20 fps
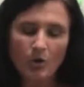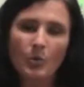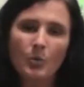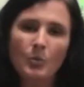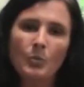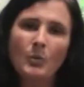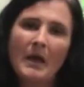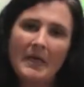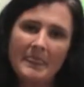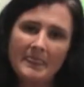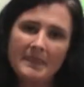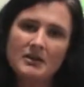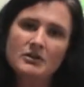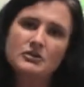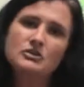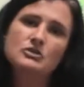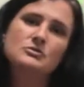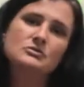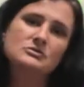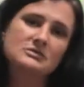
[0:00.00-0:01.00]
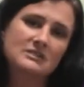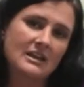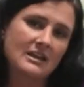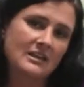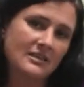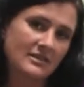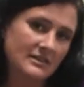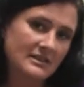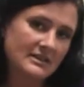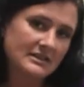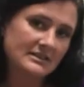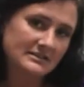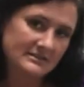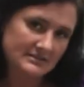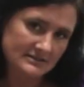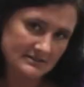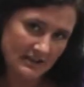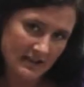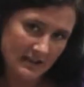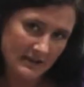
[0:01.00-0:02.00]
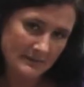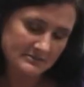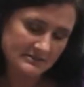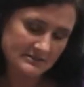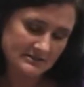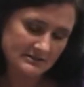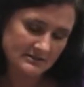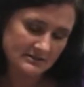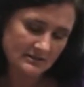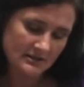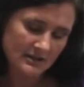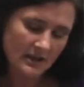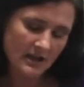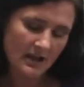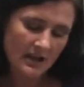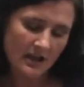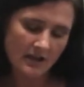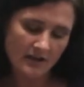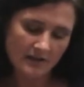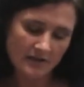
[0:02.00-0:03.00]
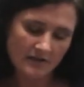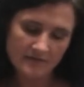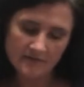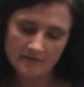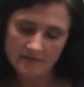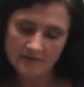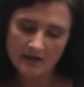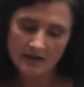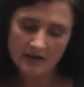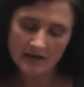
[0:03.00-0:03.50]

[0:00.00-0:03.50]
When they're using these types of